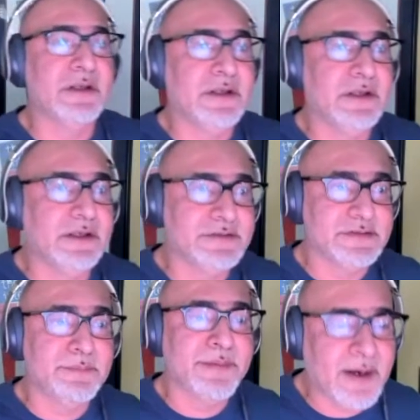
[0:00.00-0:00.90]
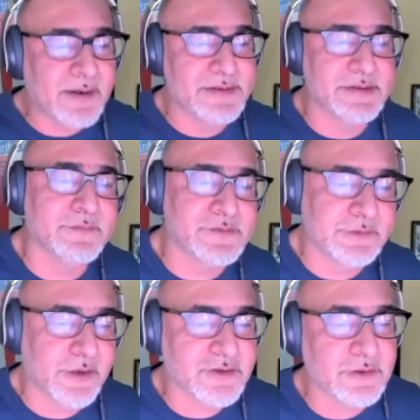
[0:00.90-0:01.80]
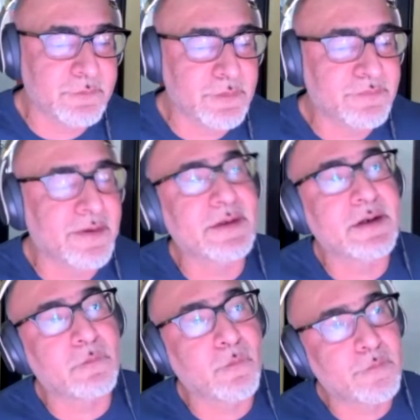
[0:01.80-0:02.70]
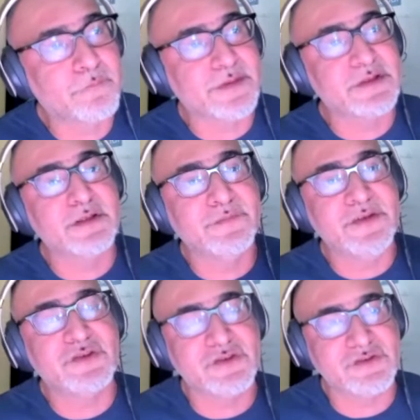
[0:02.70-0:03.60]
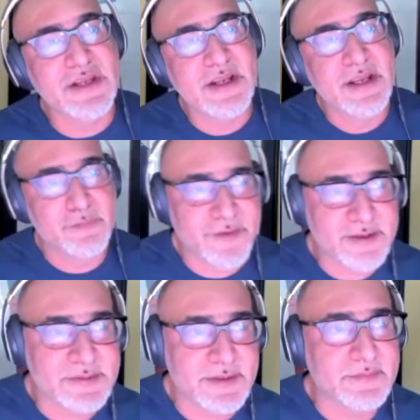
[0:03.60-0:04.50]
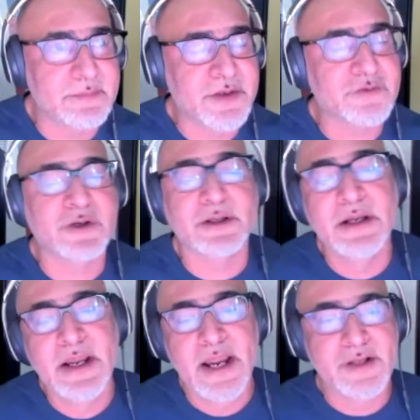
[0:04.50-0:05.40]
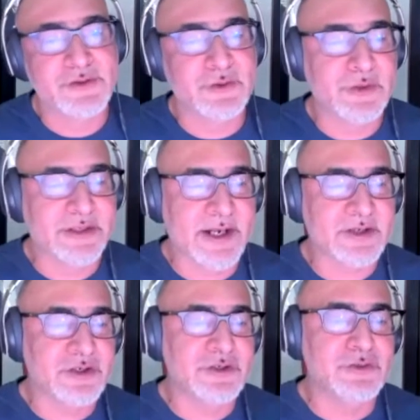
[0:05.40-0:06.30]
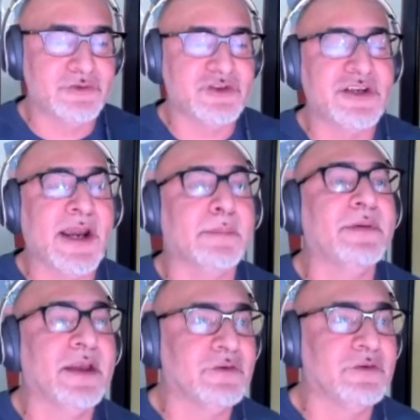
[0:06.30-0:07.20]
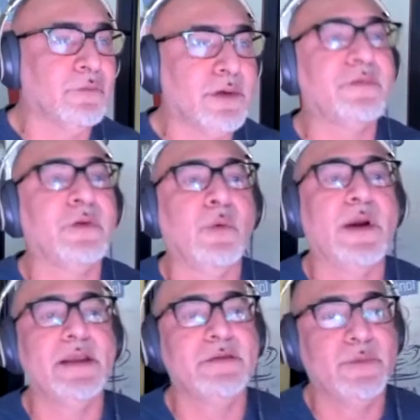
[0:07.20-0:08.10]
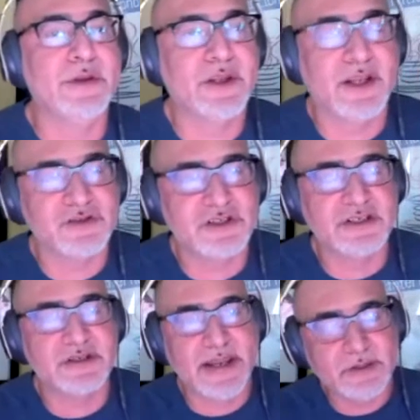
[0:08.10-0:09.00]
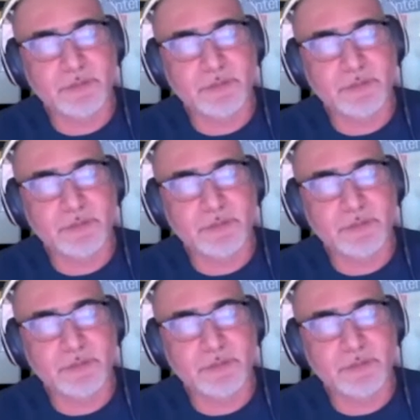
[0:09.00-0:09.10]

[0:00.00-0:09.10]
learning is an imperative. So you actually want to find out what particular features affected the metric. And so you can actually use SHAP as one of the ways where you can actually take your